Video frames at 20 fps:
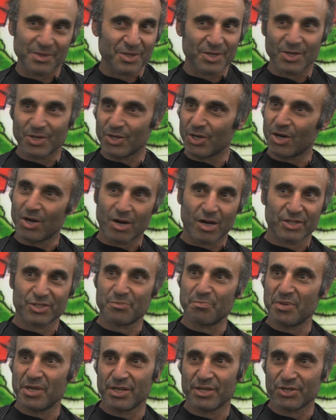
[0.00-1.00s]
your heart's
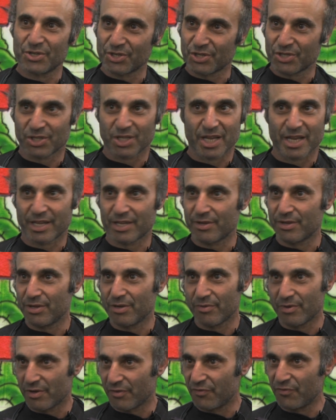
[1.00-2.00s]
beating just like you're in a